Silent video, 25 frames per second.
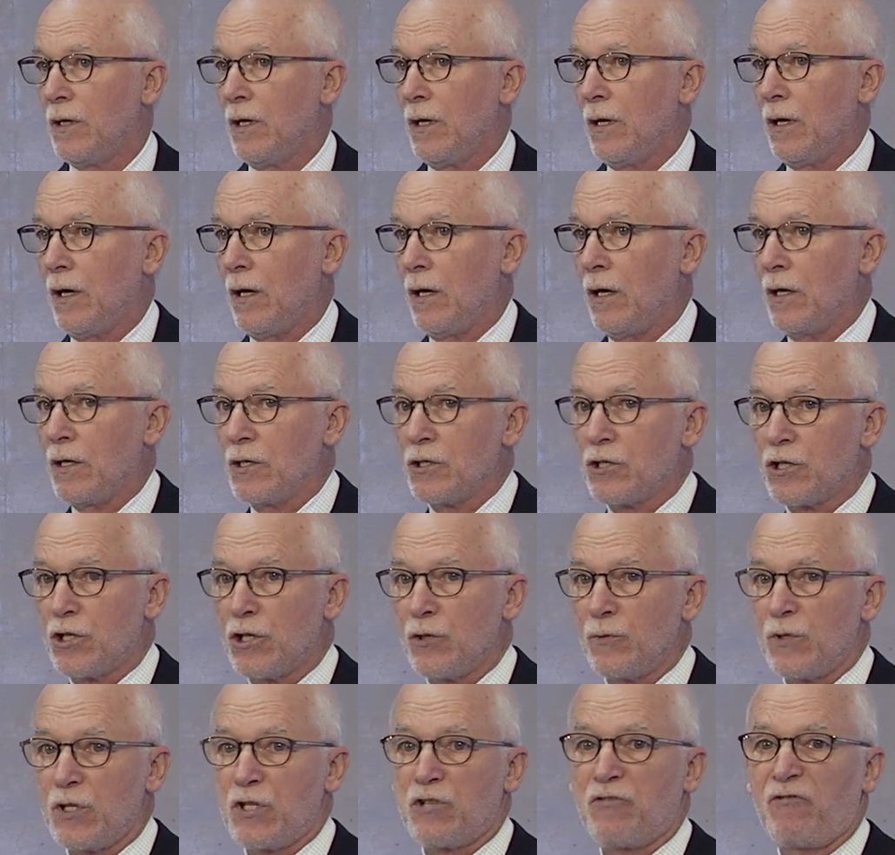
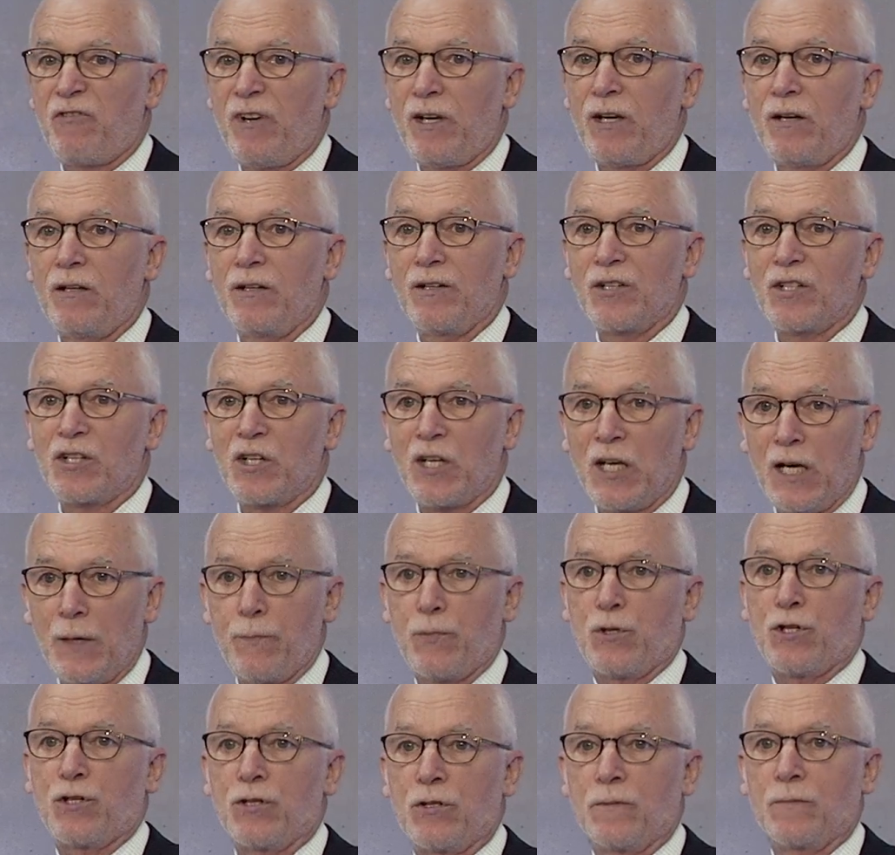to its failure to
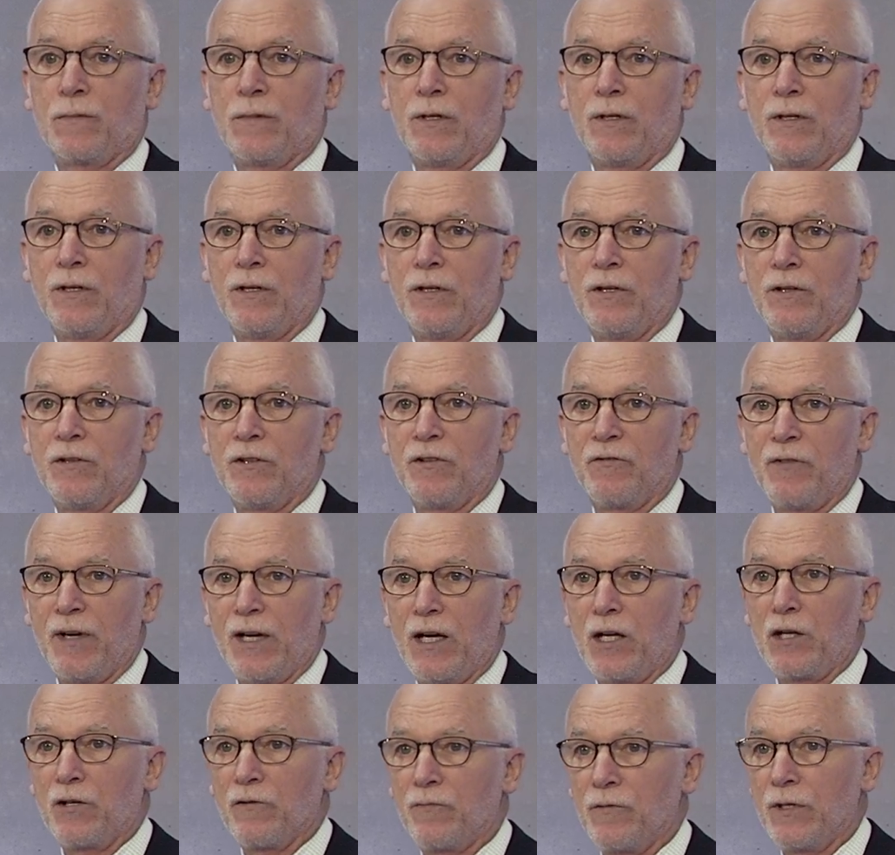capture the
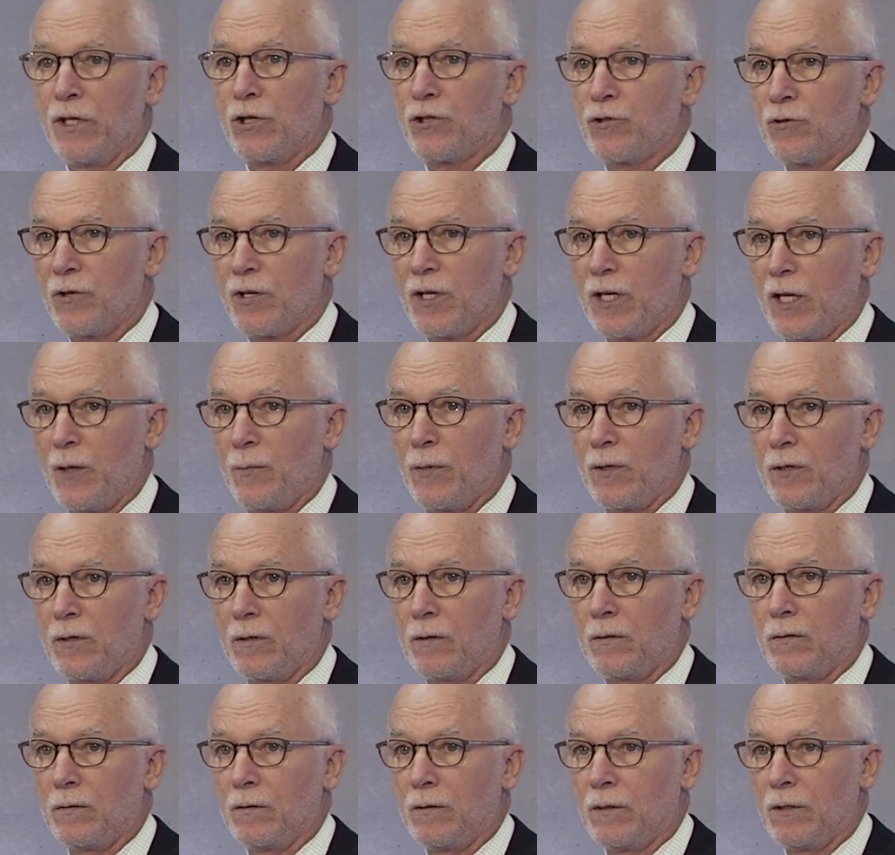value of natural
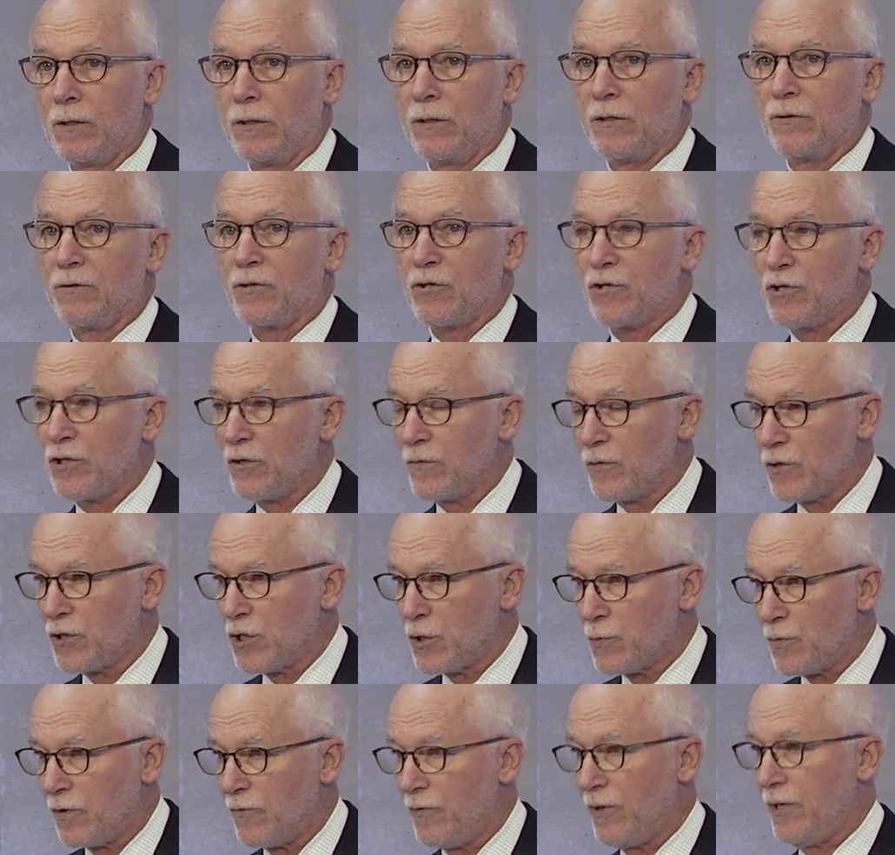capital, the
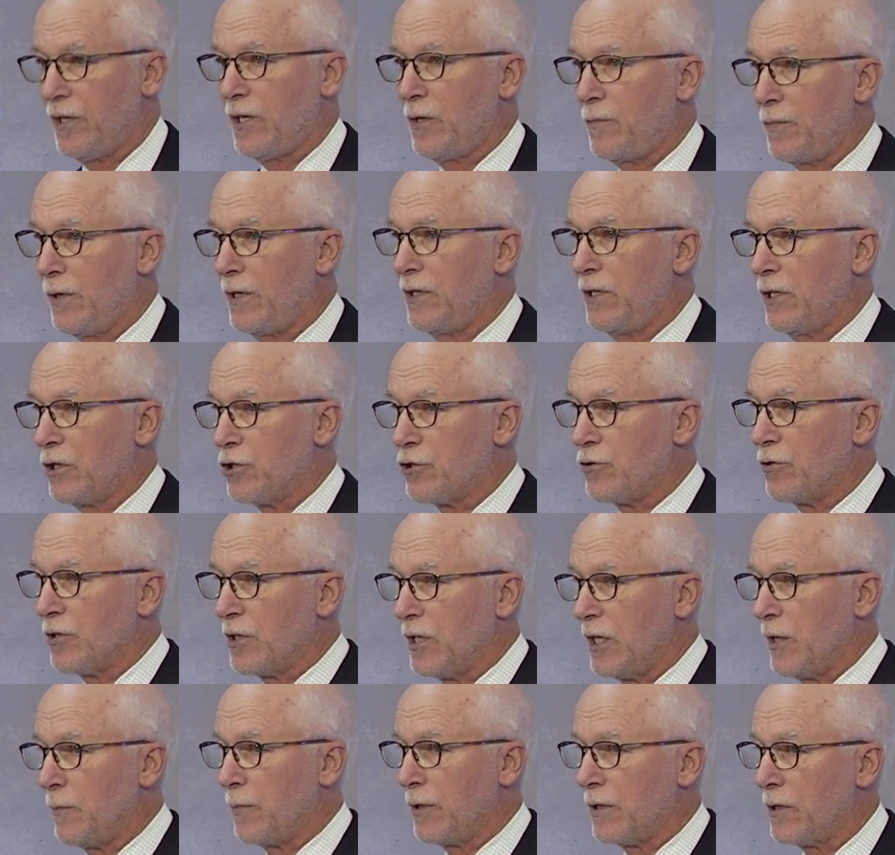services provided by natural
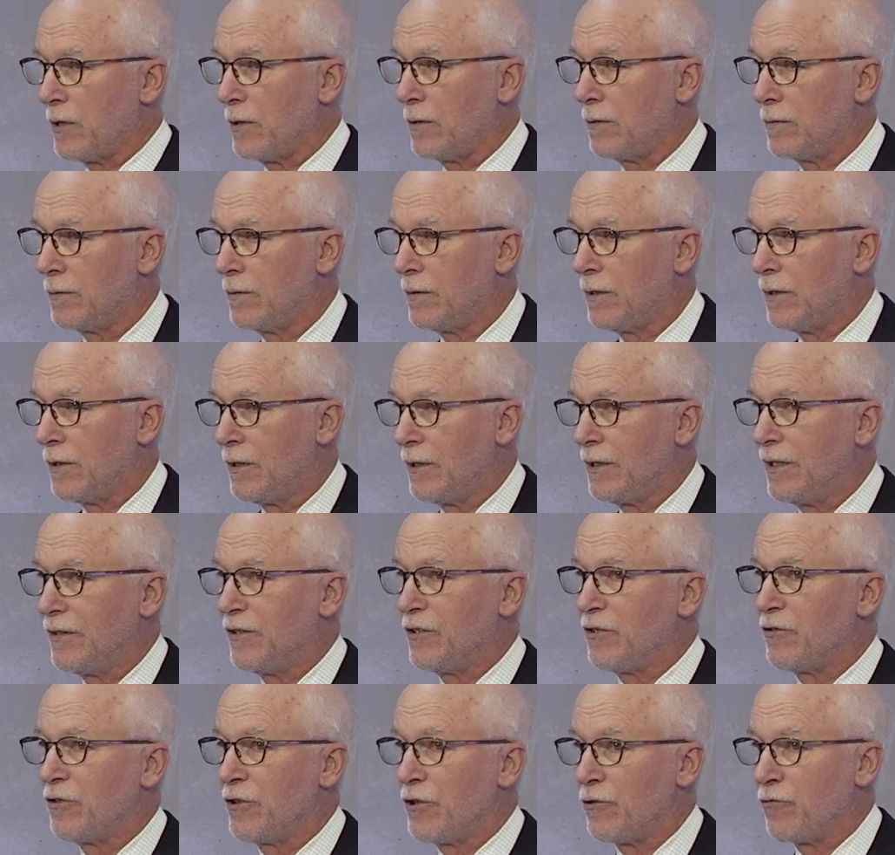capital,
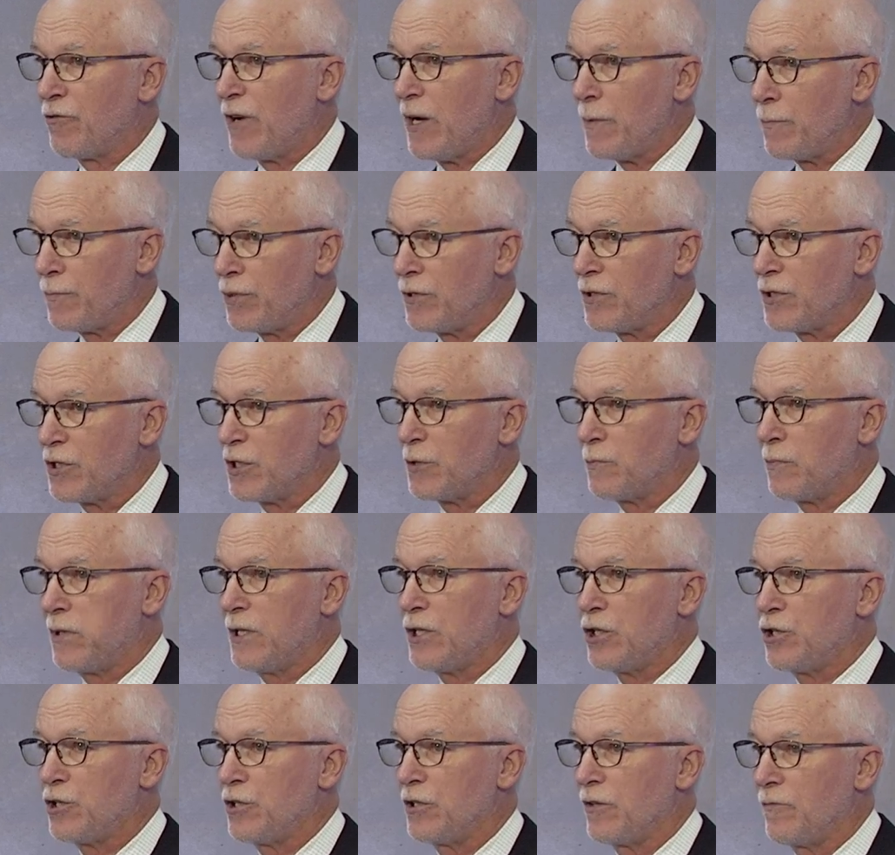and the rampant
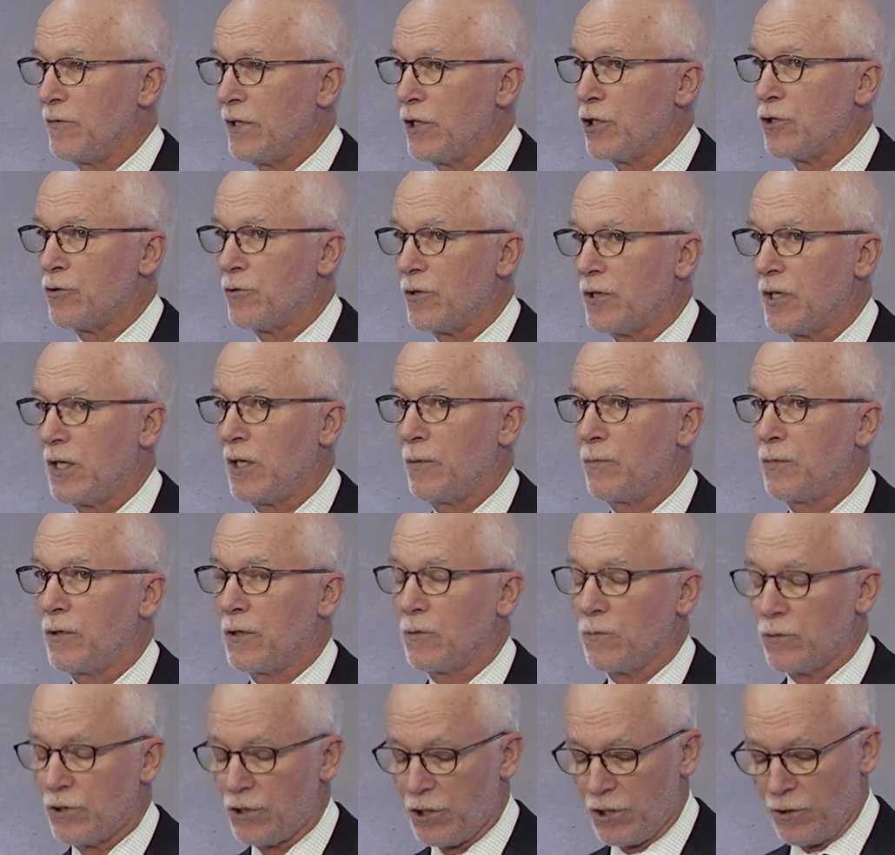depletion of natural
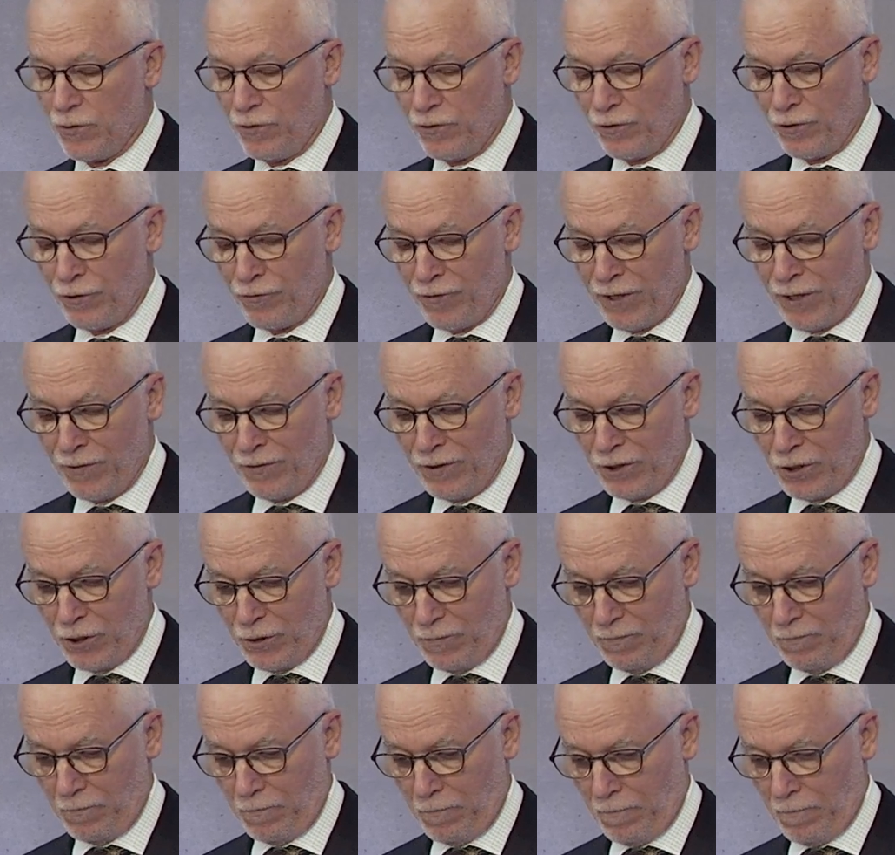capital which is going on around us.